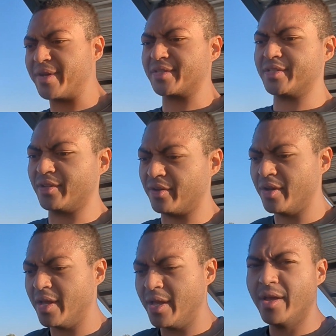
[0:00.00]
Musk is still
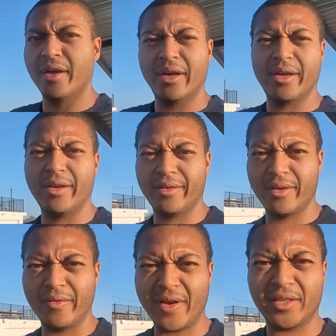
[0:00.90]
an uh,
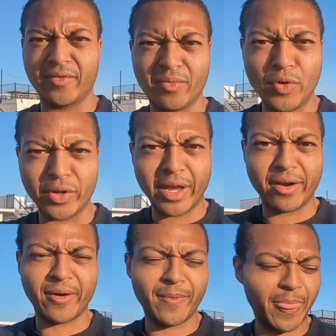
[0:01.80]
effective
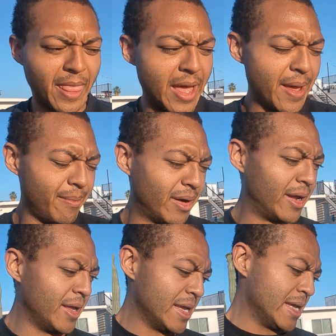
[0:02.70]
communicator.
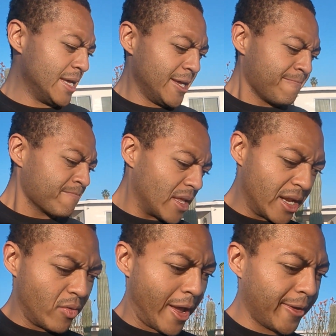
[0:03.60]
But
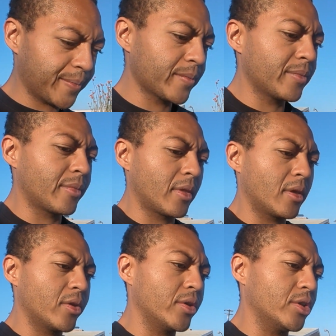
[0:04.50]
anyway,
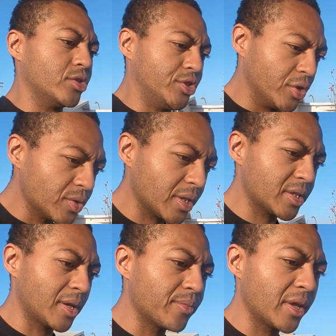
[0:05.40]
choosing
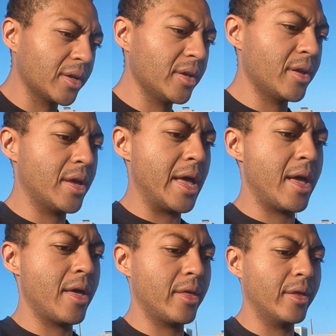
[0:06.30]
something
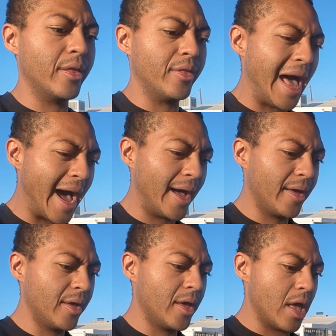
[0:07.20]
that
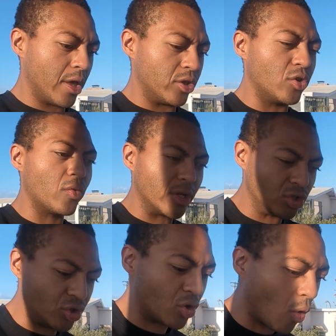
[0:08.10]
you
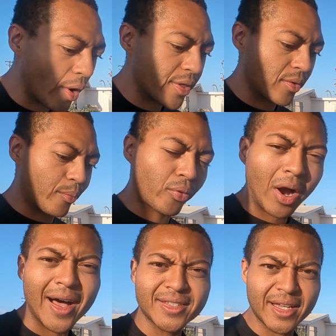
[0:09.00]
enjoy the
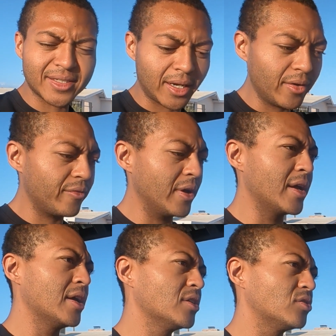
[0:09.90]
process of.
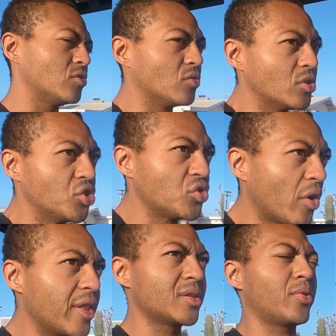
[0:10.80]
Do you
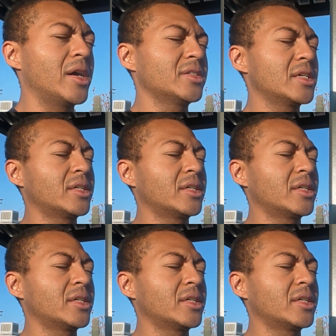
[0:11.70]
enjoy this process?